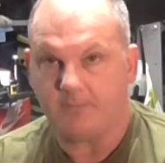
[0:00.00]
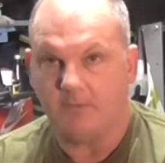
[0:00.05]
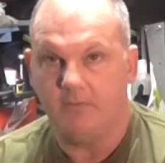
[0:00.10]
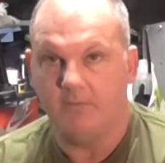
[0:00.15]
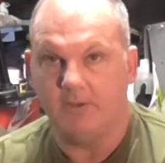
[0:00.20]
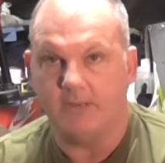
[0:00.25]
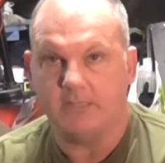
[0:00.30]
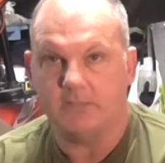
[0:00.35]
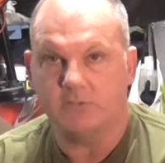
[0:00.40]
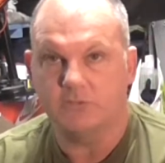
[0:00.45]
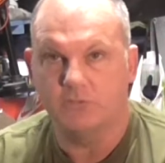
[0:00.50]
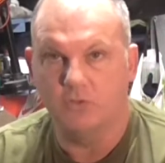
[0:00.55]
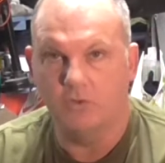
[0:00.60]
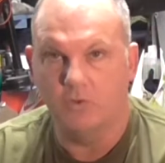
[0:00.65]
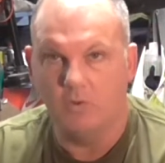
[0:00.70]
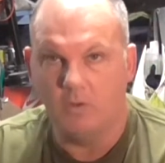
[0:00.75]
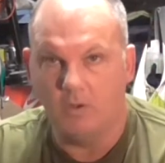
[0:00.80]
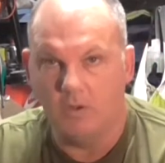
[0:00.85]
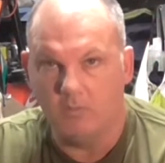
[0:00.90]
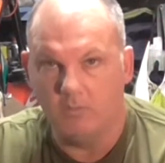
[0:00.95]
Right,
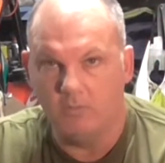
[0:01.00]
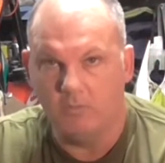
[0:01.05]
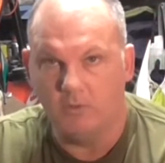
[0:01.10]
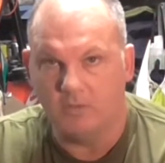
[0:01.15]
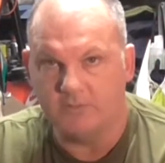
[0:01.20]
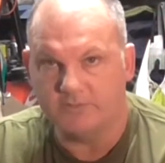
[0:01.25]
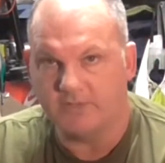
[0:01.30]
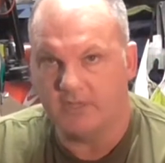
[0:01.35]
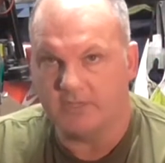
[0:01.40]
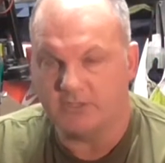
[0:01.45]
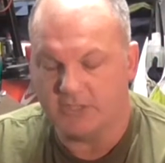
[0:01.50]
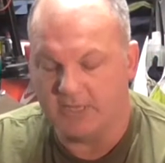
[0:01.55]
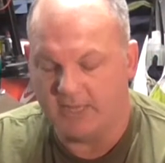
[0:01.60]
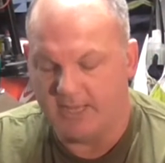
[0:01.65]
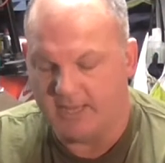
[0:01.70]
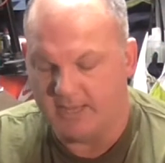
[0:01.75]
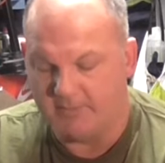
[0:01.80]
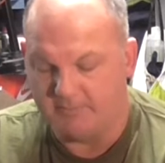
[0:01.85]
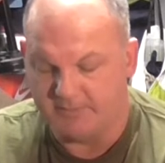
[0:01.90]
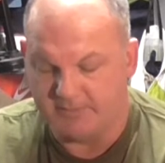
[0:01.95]
so what's actually
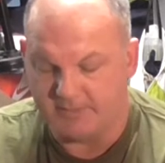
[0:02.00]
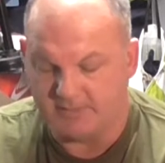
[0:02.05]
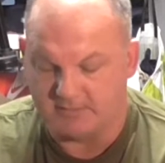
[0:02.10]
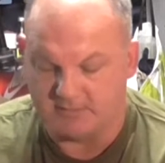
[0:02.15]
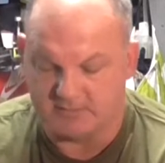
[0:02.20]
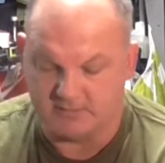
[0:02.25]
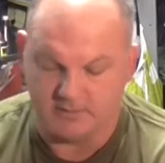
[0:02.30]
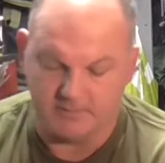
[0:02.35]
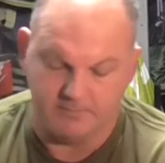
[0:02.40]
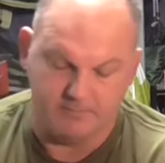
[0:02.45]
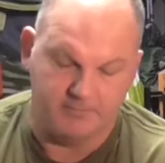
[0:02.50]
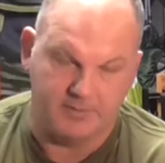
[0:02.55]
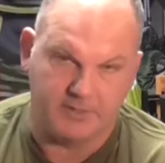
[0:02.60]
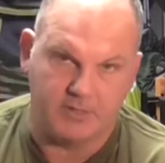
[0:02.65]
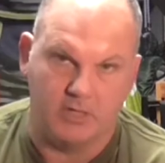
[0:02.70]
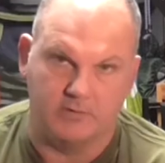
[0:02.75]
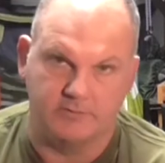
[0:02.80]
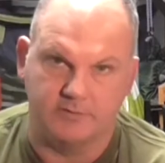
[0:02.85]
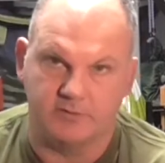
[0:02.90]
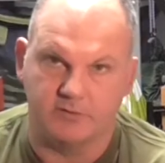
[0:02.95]
happened is,
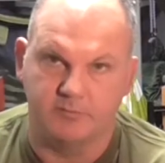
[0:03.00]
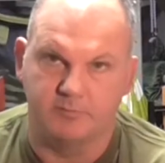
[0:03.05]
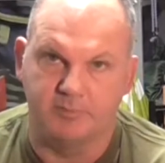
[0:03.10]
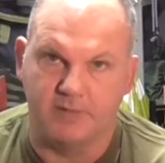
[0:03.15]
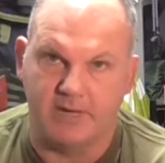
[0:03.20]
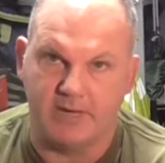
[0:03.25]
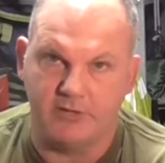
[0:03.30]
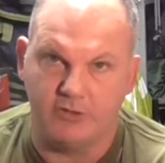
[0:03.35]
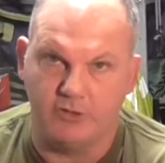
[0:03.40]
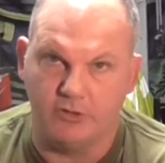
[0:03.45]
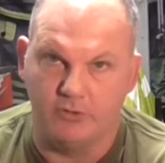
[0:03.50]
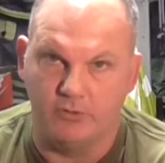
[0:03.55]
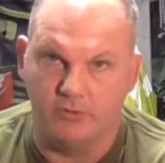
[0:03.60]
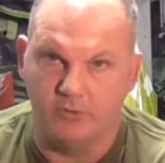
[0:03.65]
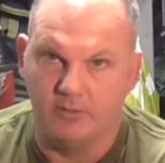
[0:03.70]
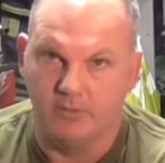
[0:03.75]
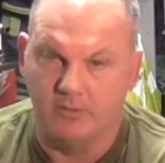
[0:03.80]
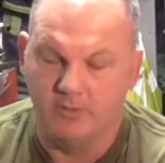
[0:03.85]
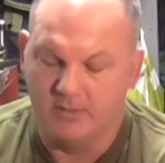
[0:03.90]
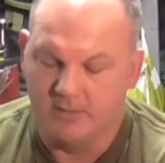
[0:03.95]
because it's brand new,
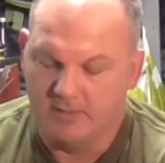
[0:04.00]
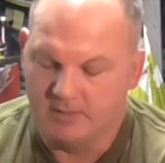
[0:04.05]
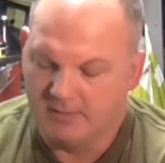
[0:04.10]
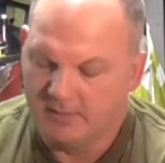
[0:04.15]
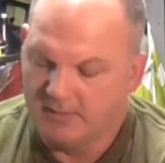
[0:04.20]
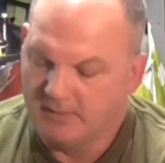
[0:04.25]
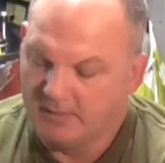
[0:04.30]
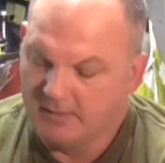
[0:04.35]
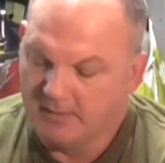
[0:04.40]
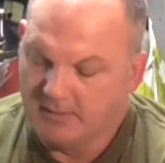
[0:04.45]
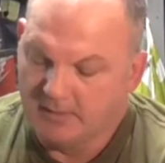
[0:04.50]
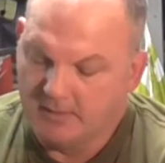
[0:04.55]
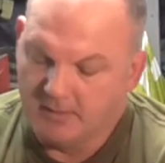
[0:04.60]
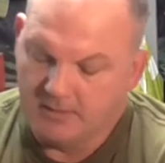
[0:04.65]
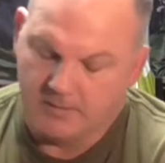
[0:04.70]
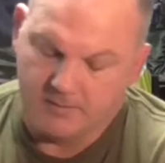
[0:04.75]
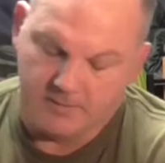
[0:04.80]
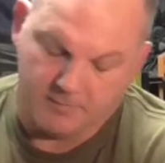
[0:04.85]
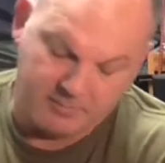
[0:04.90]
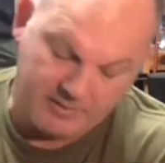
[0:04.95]

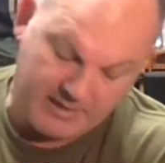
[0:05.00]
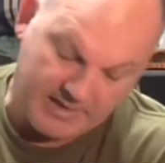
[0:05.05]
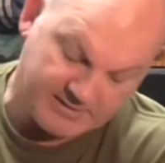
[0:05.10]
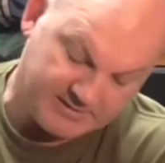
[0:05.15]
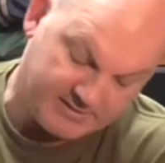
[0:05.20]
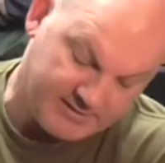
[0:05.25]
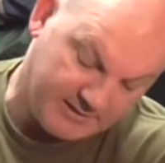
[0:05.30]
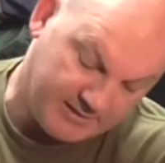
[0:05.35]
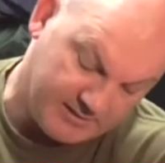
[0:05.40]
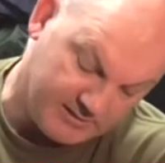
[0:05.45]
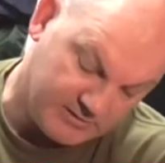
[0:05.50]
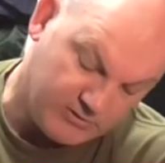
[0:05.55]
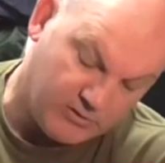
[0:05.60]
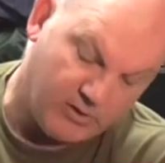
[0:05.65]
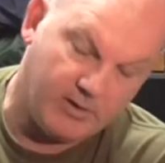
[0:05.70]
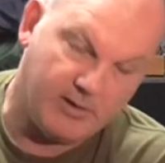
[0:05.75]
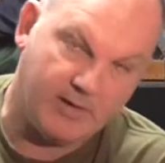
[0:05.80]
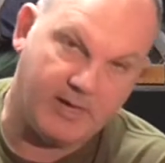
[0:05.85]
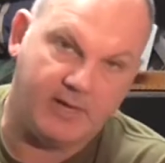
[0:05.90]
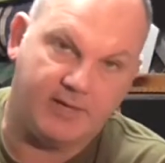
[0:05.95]
the plastic is
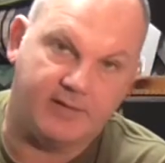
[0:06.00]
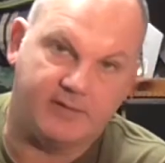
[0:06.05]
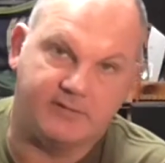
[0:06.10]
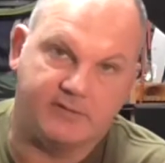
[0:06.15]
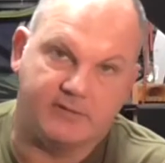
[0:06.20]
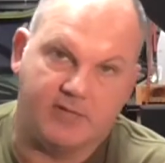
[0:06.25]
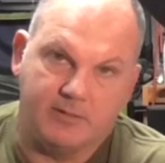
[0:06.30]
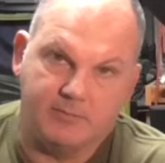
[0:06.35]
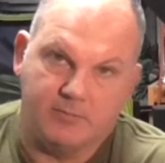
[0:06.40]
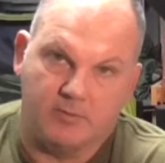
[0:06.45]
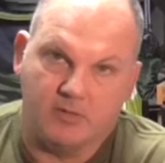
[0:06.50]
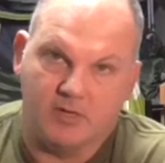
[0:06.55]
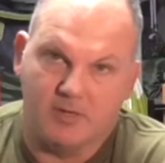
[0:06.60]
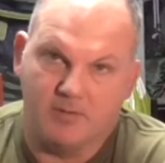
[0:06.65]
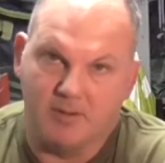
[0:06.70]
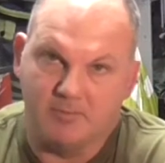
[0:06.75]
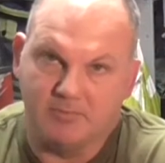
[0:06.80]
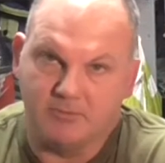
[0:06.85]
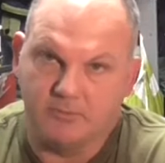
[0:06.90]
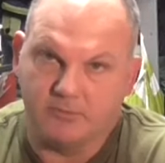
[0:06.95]
not letting this table come
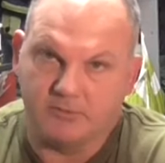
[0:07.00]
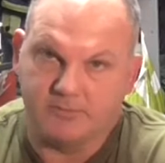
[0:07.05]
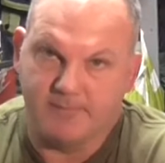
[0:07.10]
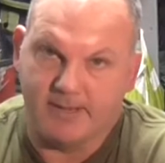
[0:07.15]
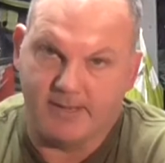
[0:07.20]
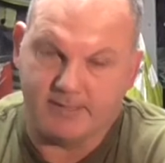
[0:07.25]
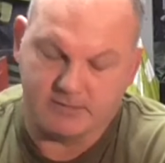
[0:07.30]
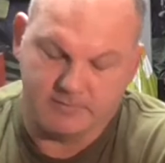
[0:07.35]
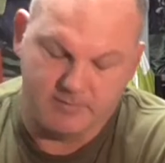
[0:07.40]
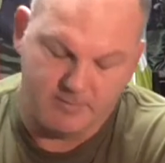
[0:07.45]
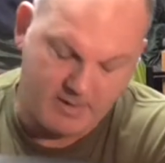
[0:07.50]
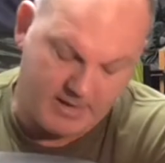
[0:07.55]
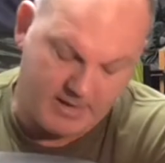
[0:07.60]
up to its maximum